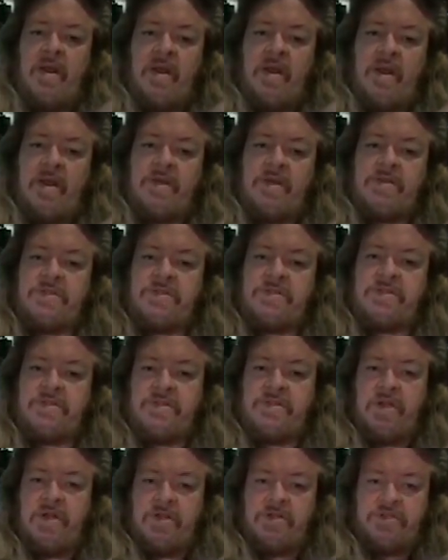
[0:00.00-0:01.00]
He's
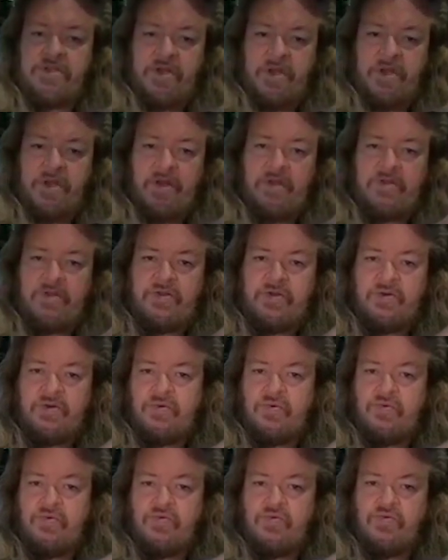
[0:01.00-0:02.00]
touching
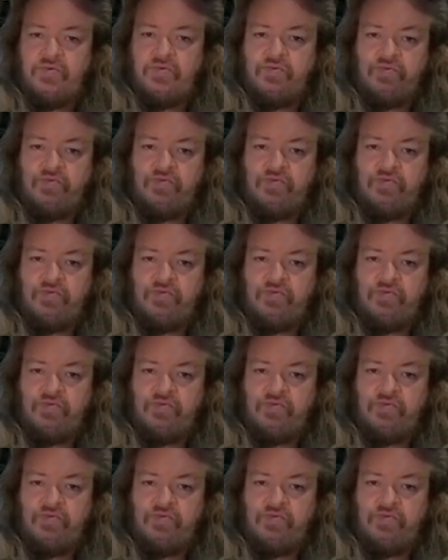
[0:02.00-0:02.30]
to